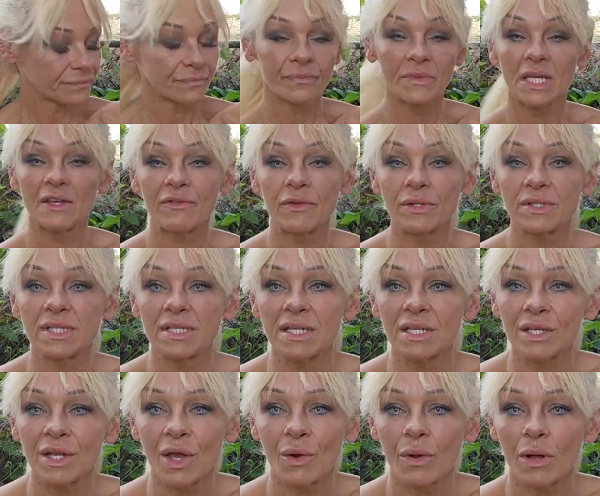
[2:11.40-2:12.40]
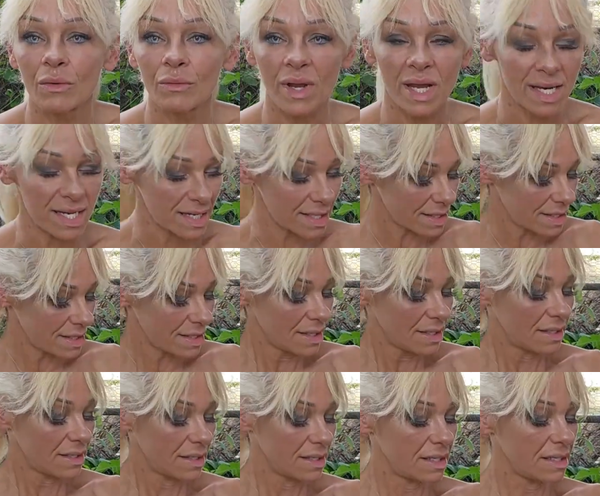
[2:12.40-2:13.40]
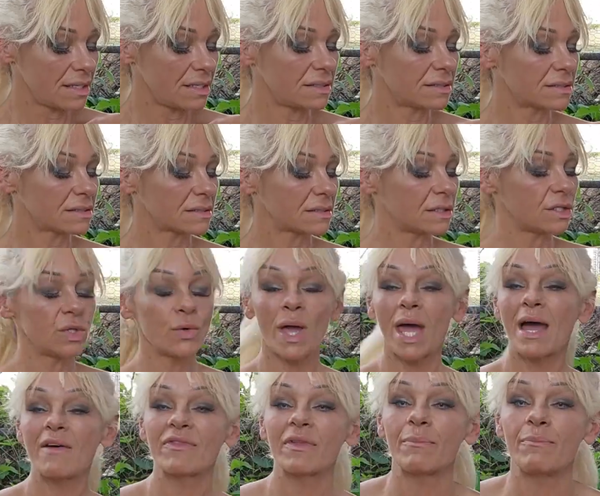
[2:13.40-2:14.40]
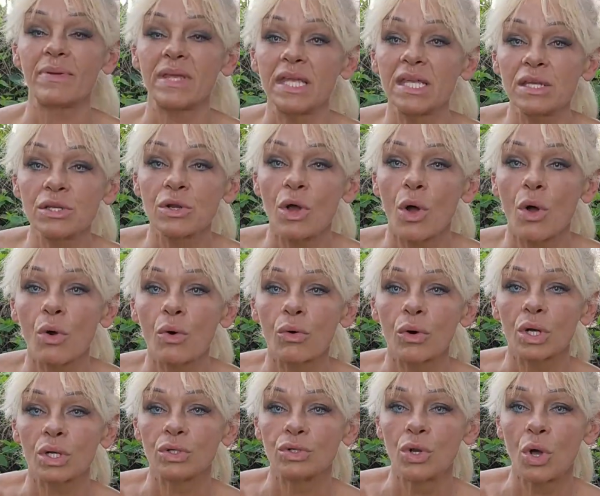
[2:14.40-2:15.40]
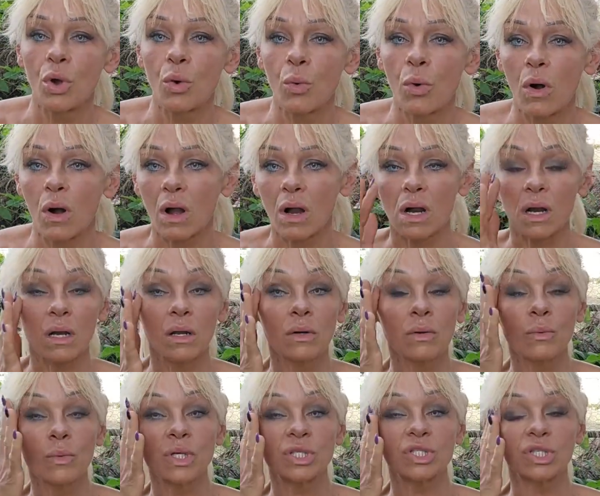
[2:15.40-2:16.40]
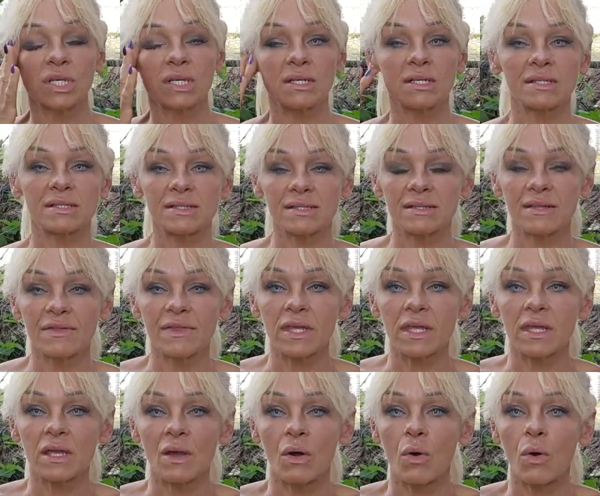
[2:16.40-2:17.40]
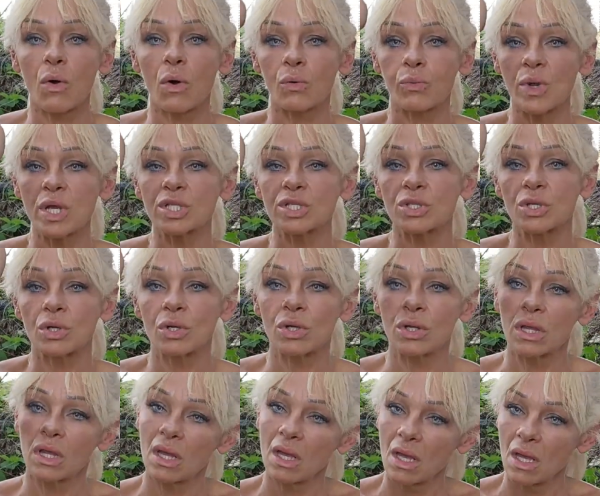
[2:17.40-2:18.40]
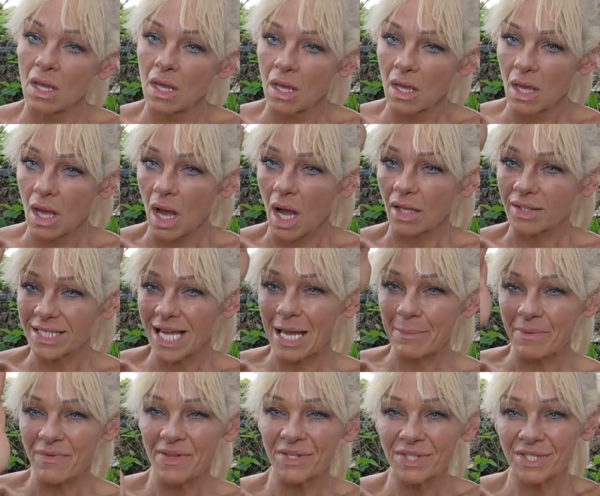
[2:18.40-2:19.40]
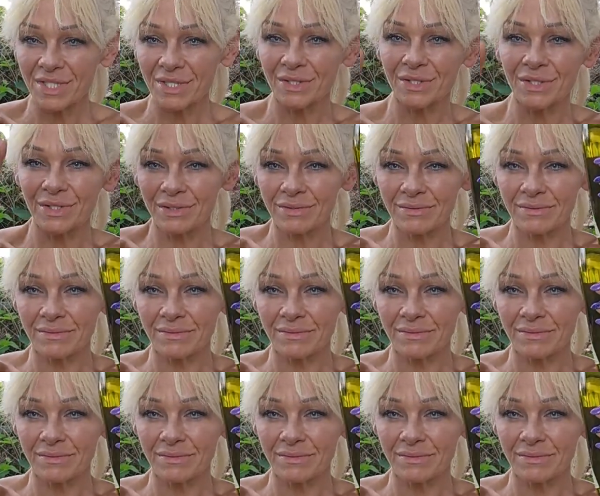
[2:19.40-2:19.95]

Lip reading: if you didn't know already, is you have the Pinot Noir, which is the original. On top of this little